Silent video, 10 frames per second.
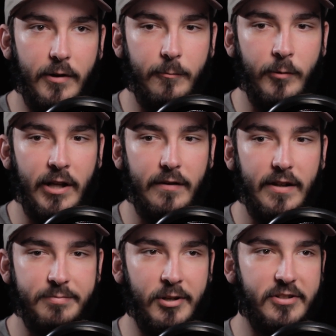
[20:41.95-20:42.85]
When
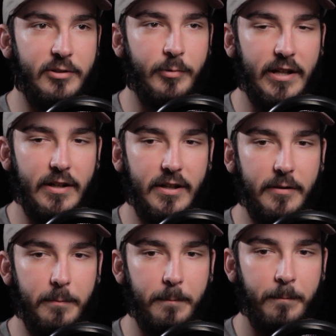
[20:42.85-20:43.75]
especially
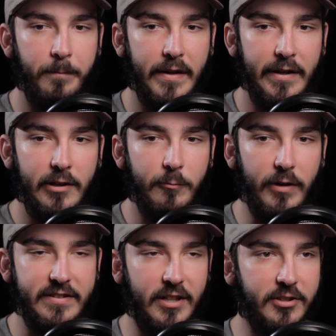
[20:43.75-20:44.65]
when
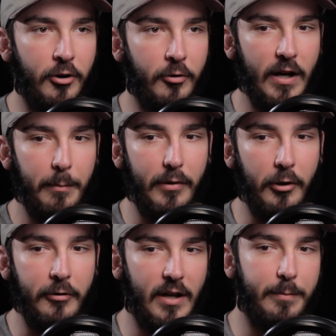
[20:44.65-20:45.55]
he starts going around
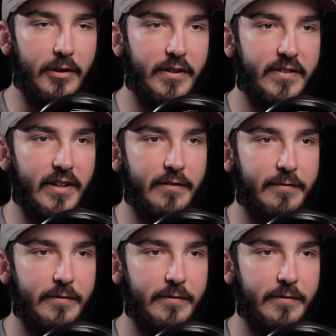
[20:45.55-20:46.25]
blowing up all this stuff.